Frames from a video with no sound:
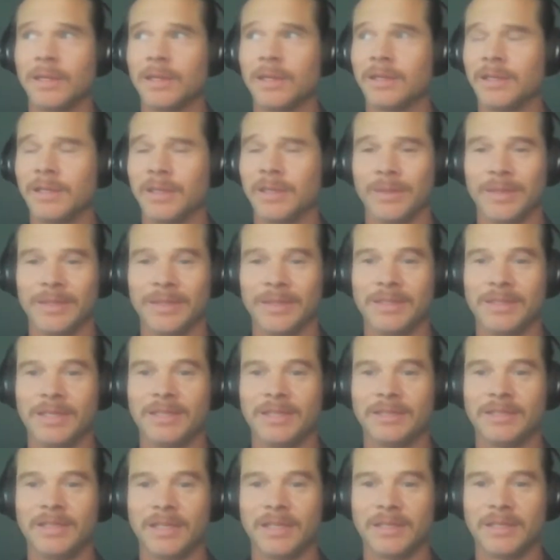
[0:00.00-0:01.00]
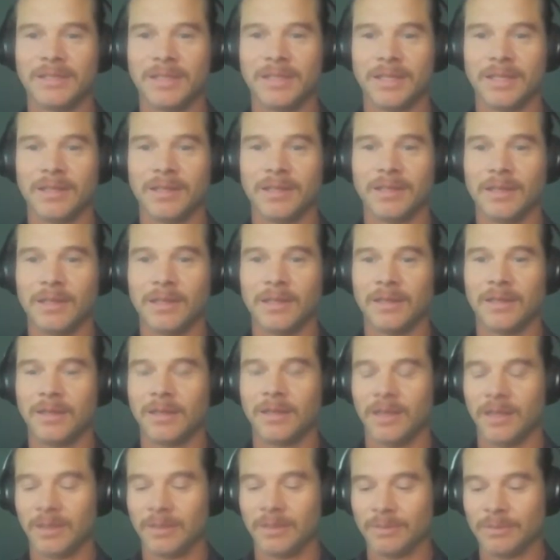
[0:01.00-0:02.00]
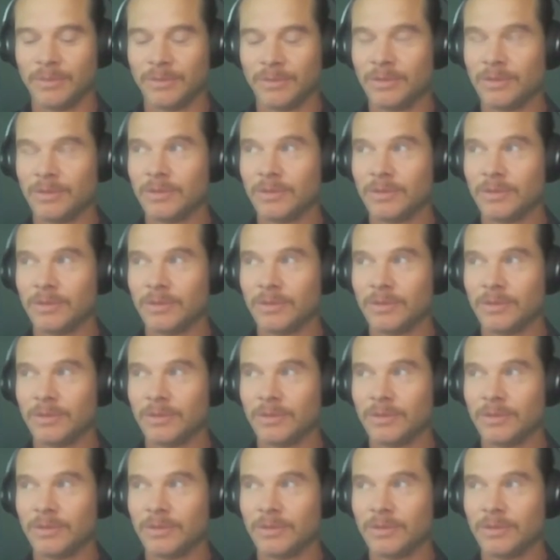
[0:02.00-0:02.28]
he says that um,